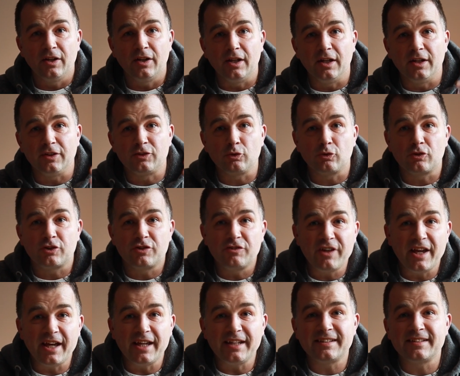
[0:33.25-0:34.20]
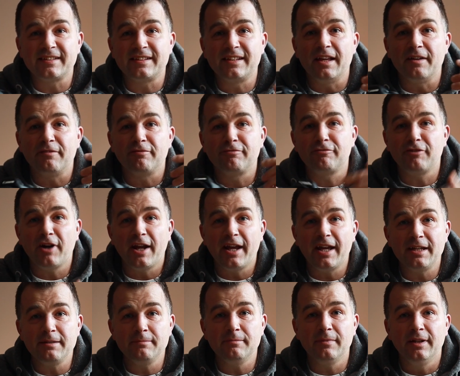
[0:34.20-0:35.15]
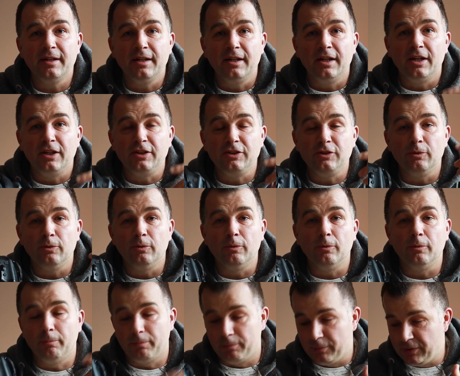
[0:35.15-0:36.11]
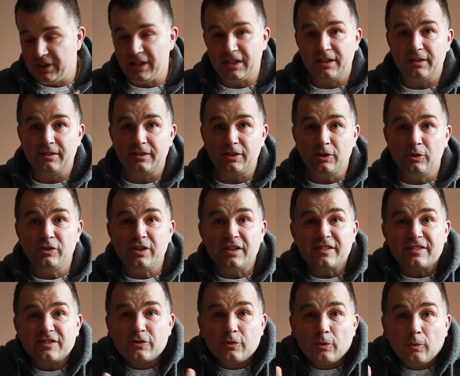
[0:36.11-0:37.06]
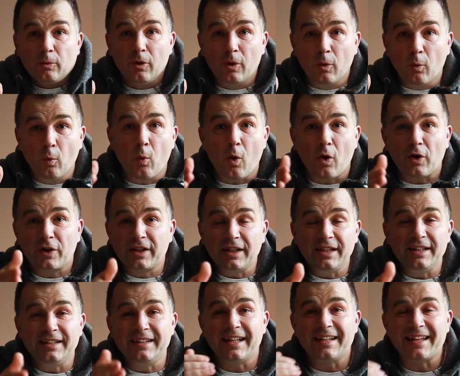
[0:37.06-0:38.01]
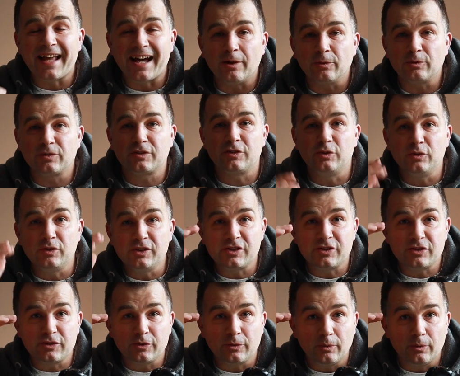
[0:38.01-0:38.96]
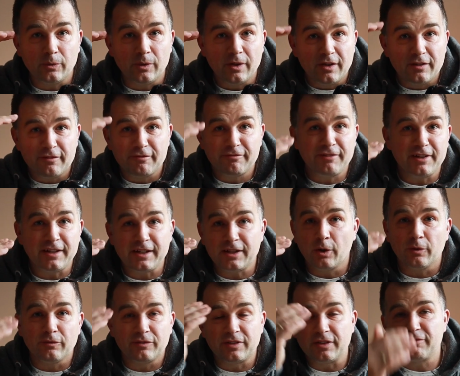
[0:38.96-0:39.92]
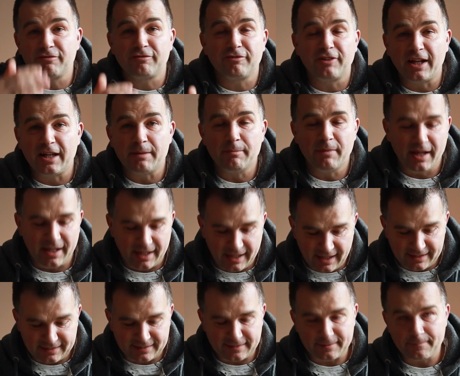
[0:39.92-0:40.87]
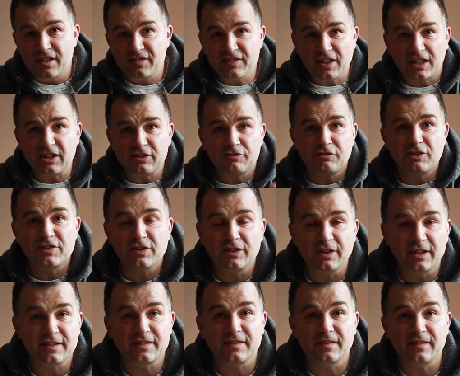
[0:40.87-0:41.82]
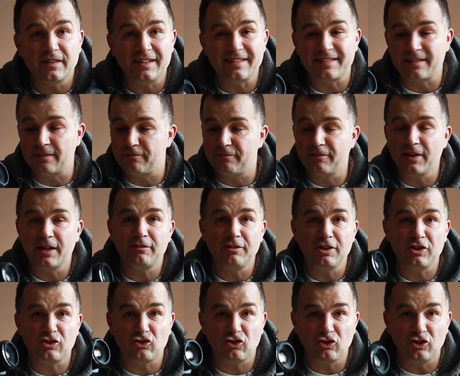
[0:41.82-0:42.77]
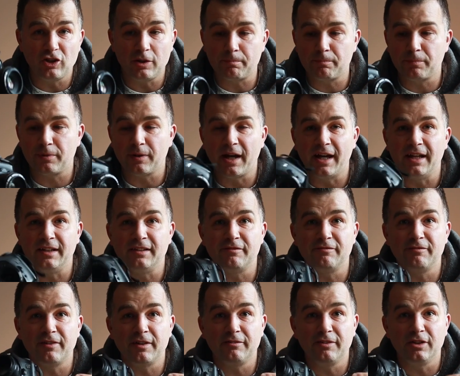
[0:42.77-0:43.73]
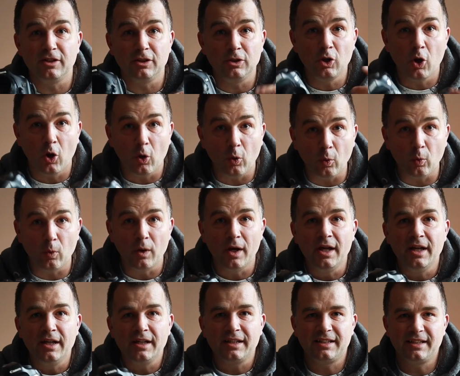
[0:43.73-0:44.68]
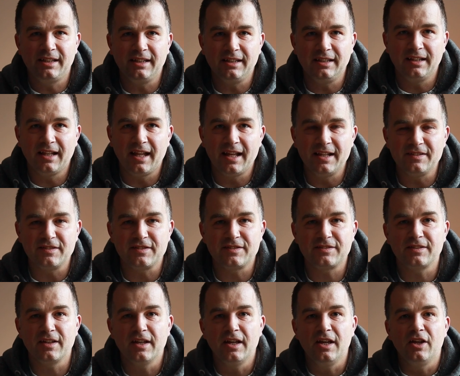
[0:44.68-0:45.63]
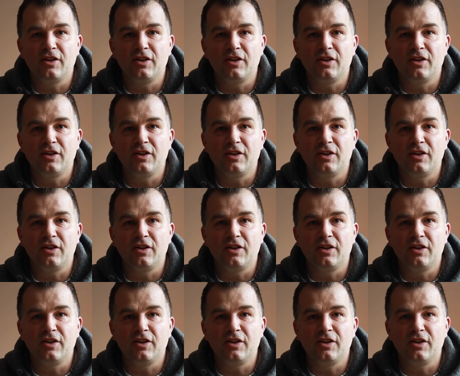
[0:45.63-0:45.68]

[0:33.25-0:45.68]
To create the frame, you need to walk in and out, you need to think of the frame ahead. Second reason is a very cheap and very low key lens.